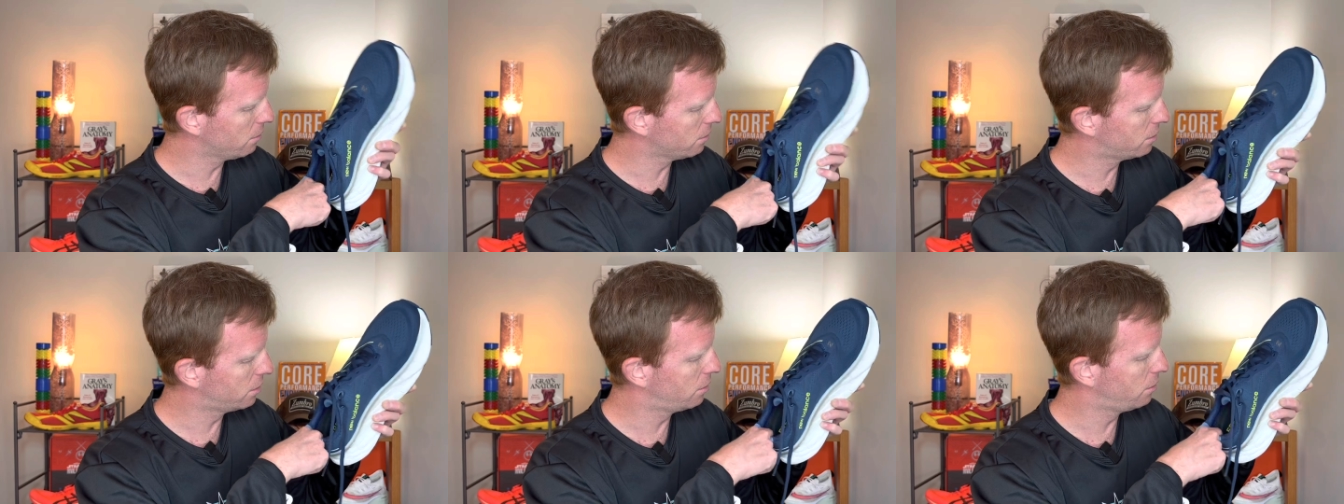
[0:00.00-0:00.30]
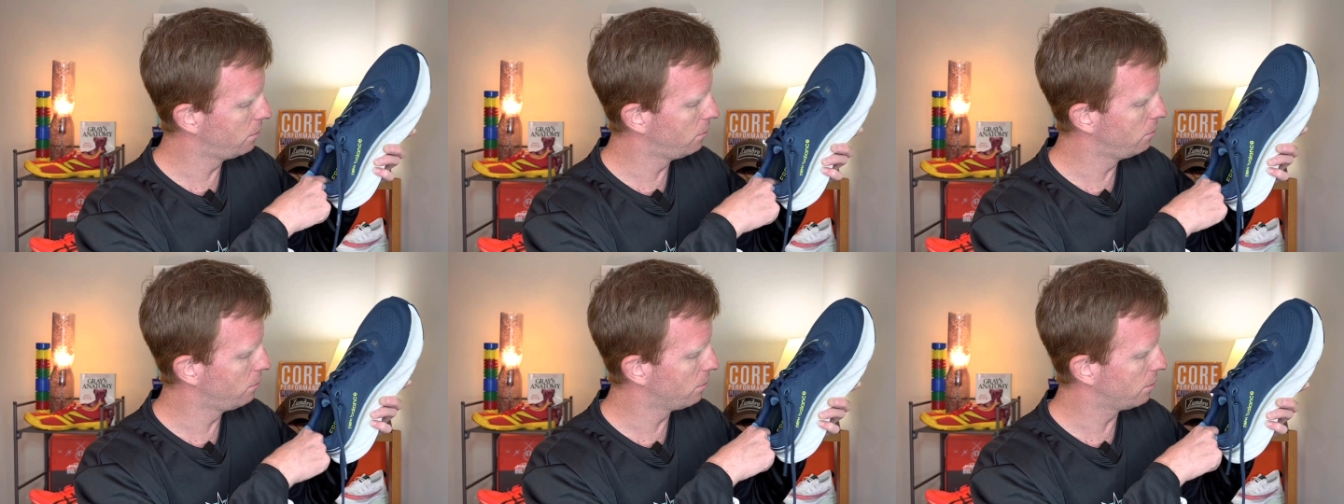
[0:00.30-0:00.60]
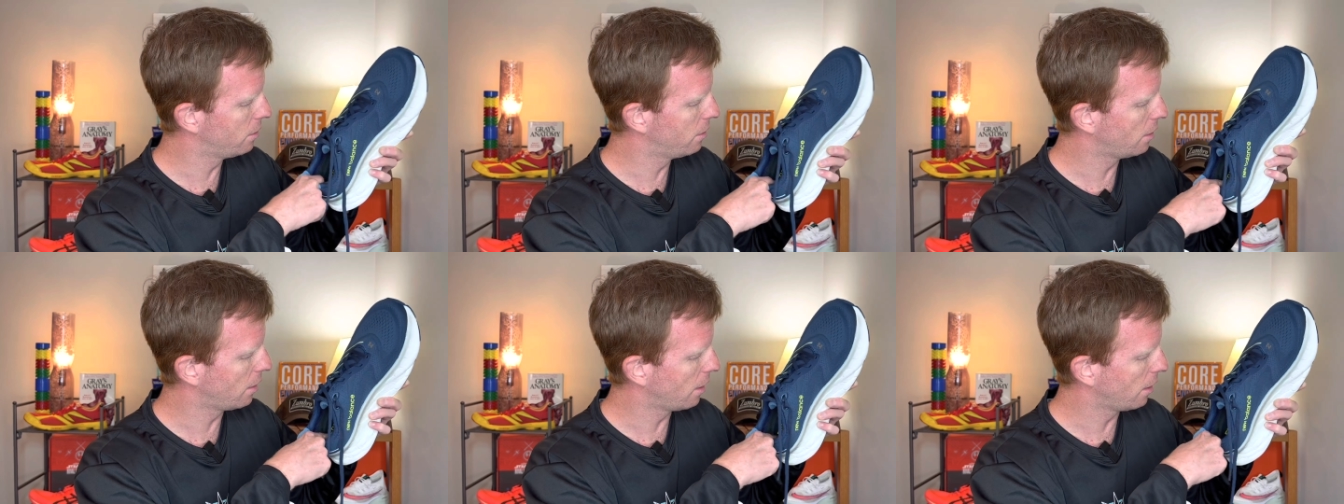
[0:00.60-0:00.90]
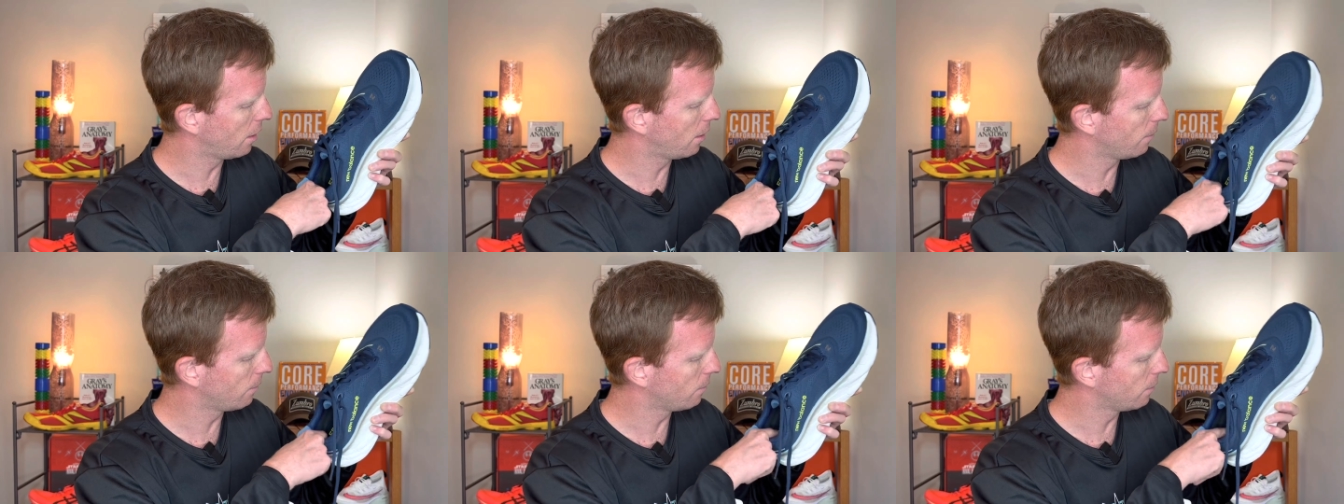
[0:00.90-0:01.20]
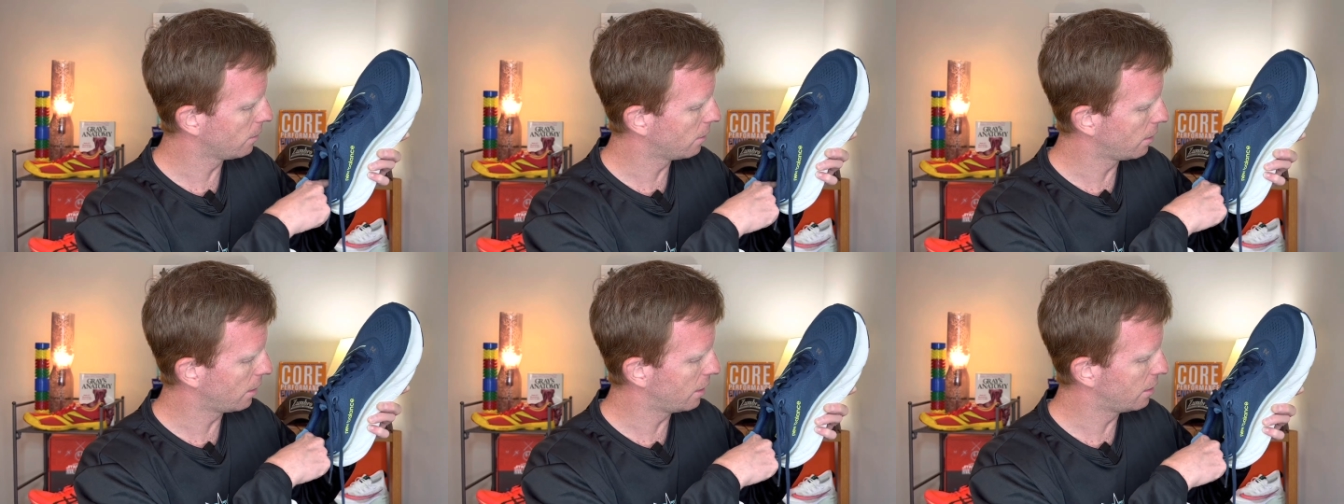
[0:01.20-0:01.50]
to
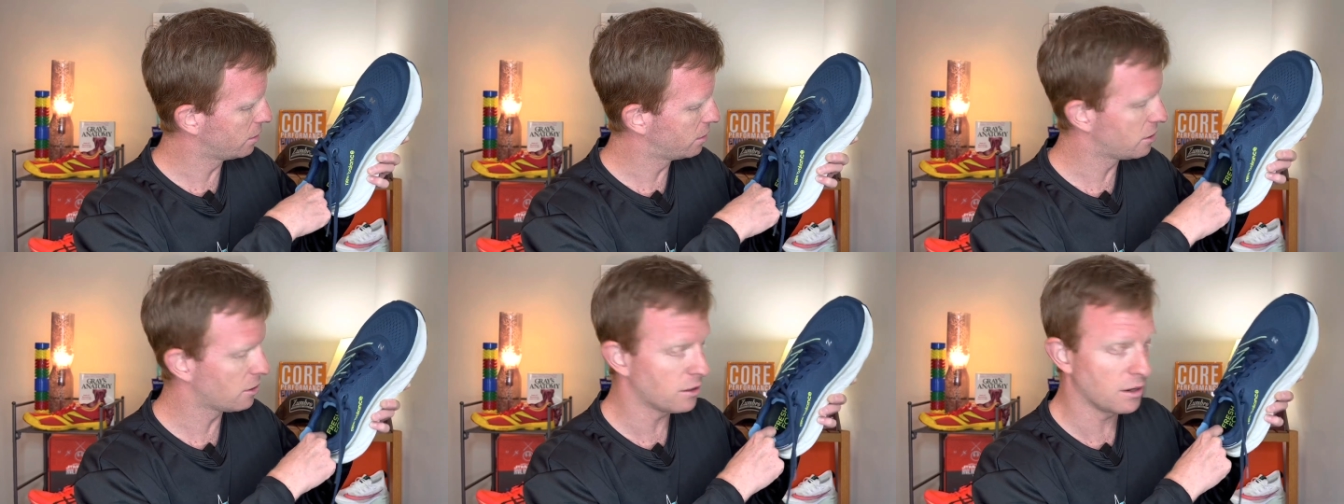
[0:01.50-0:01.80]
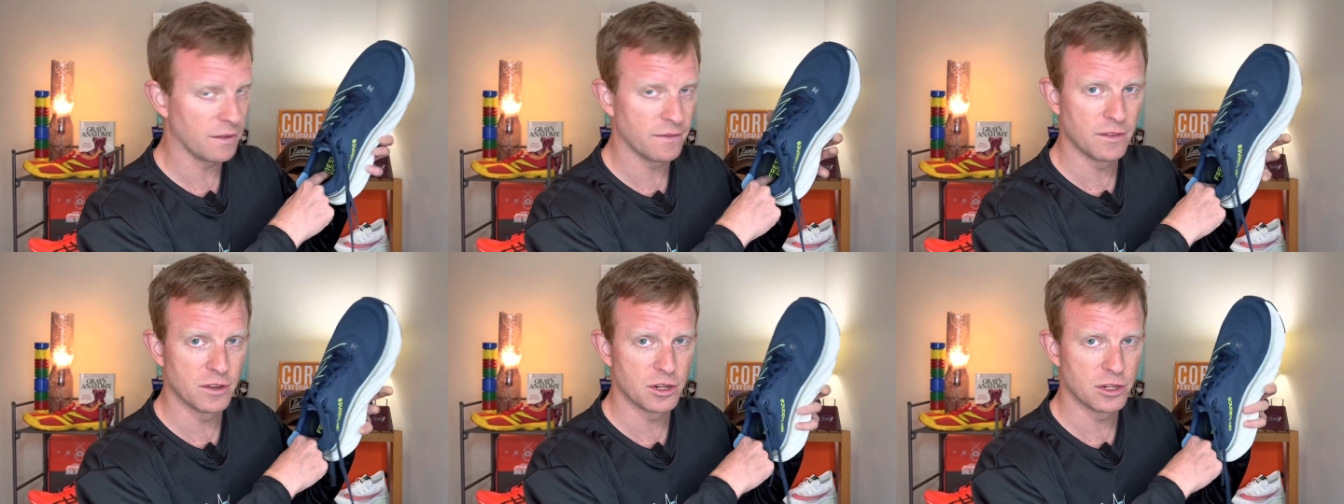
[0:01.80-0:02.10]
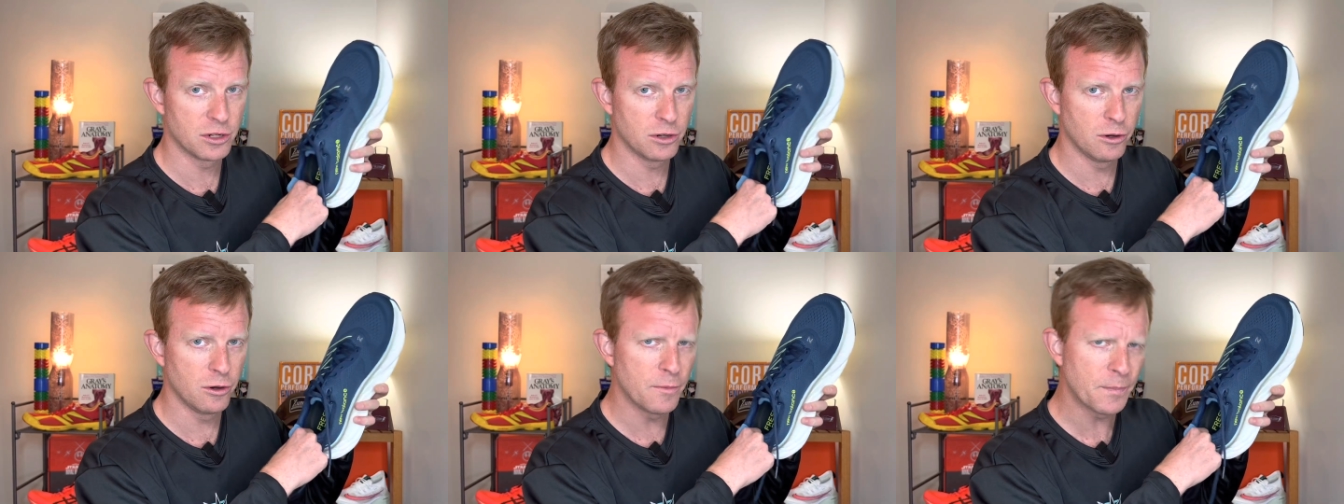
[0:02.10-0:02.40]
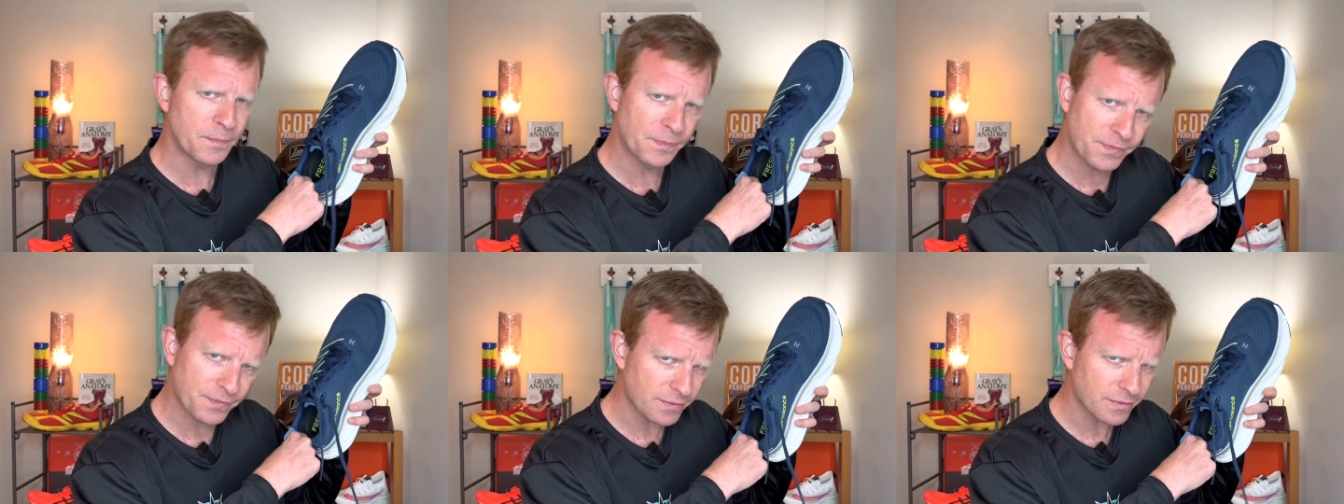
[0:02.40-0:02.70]
the insert of the shoe.